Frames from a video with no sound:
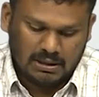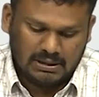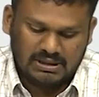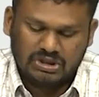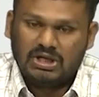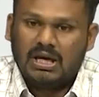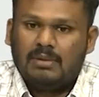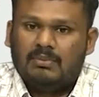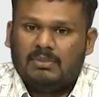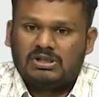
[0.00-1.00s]
this
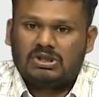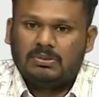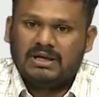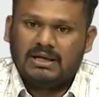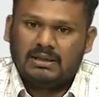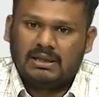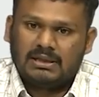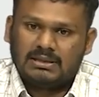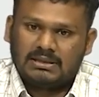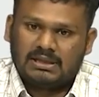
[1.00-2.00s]
g must be in
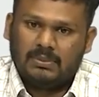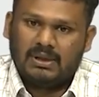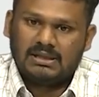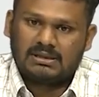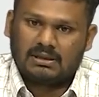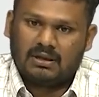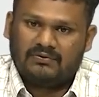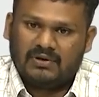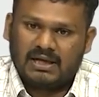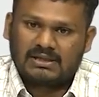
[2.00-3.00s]
the stabilizer
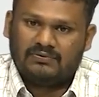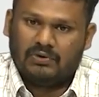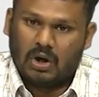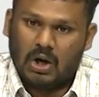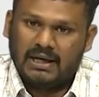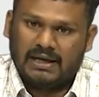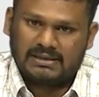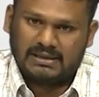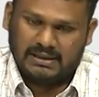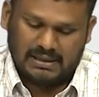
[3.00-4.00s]
of x for all
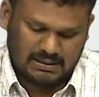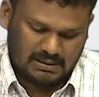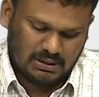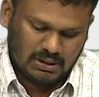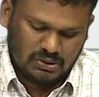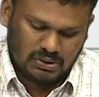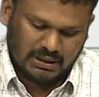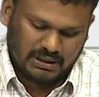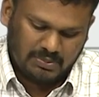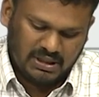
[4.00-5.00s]
x in x. So,
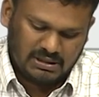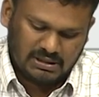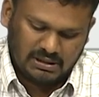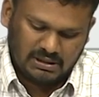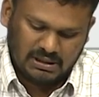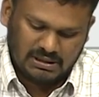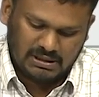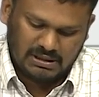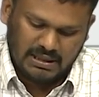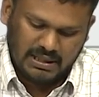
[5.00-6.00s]
that means this
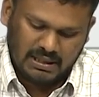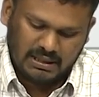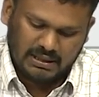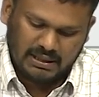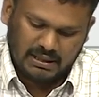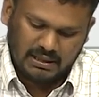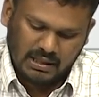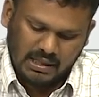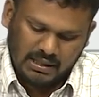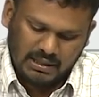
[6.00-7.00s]
is there in the
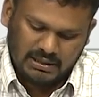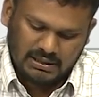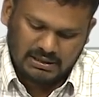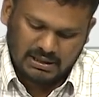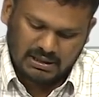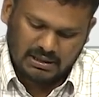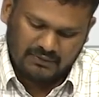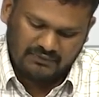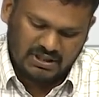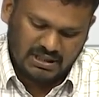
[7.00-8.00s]
intersection
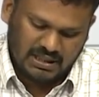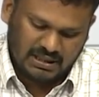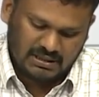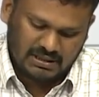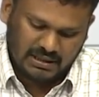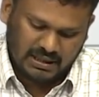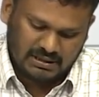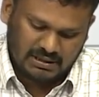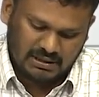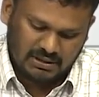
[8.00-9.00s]
of gx,
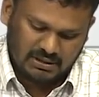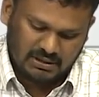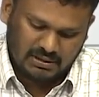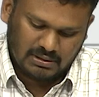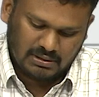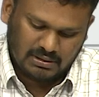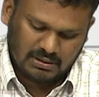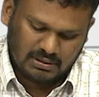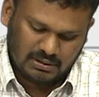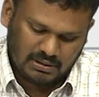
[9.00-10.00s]
x in
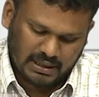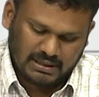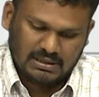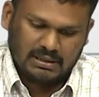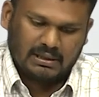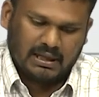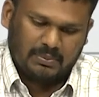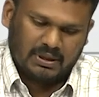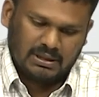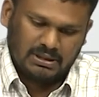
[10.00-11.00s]
x in
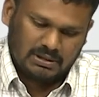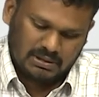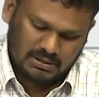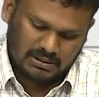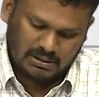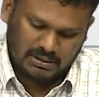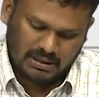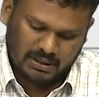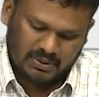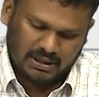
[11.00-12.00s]
capital
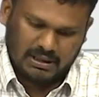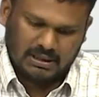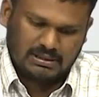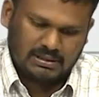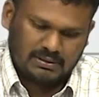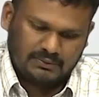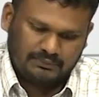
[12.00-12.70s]
capital X.